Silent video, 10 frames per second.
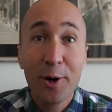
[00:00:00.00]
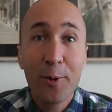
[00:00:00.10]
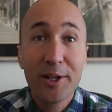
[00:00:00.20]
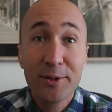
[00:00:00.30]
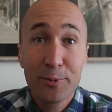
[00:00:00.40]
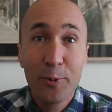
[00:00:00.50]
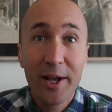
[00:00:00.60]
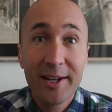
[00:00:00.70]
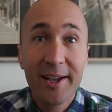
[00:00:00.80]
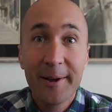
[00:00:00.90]
You know, one
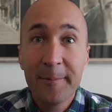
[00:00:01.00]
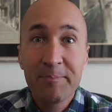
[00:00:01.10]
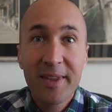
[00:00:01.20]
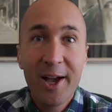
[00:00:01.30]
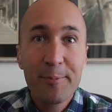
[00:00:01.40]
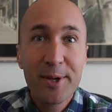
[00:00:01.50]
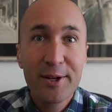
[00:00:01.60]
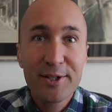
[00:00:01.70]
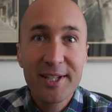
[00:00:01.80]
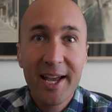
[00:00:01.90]
way to help you
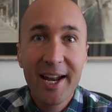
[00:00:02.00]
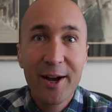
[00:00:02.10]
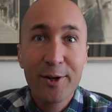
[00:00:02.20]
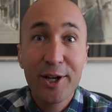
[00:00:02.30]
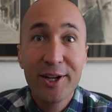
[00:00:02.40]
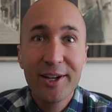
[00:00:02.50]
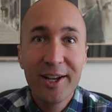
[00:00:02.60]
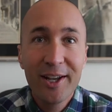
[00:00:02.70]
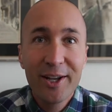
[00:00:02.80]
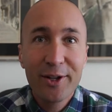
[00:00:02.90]
understand how good
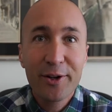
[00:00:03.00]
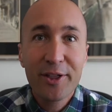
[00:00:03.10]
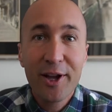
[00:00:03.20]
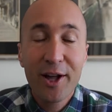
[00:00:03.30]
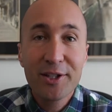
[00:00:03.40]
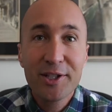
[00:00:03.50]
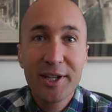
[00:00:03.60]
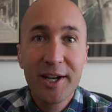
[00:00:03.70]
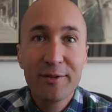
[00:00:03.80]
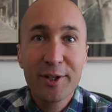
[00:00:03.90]
your
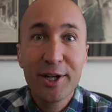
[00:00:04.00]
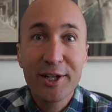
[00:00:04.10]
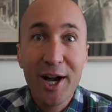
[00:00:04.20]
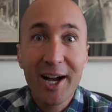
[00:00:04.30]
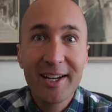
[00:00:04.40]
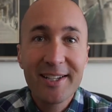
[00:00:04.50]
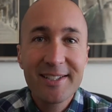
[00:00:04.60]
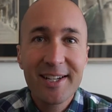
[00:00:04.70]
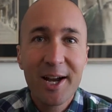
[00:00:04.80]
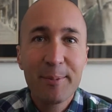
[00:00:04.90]
theology of a good God
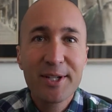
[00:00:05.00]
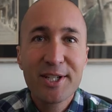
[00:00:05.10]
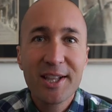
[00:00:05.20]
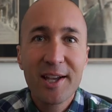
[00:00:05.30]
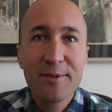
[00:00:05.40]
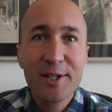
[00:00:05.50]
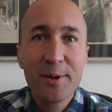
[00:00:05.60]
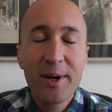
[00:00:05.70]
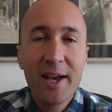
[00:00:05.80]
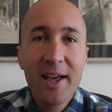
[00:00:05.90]
is and how much He loves
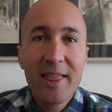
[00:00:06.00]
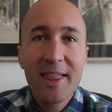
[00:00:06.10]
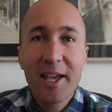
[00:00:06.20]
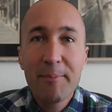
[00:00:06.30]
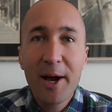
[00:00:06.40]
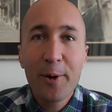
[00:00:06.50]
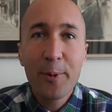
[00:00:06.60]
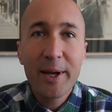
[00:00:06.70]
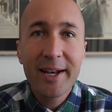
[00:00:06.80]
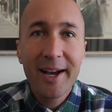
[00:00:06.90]
you, think about
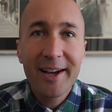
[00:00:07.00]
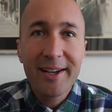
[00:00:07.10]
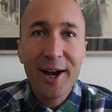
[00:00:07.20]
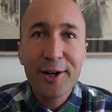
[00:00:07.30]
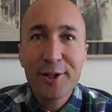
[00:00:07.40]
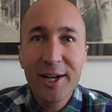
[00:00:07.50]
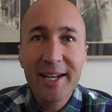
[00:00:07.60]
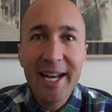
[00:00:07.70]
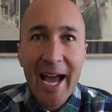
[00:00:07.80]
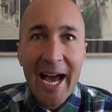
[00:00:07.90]
when God
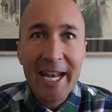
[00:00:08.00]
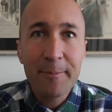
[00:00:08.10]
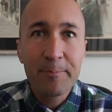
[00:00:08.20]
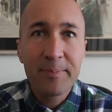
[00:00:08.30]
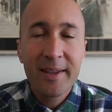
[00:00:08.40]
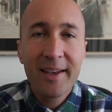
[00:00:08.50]
created Adam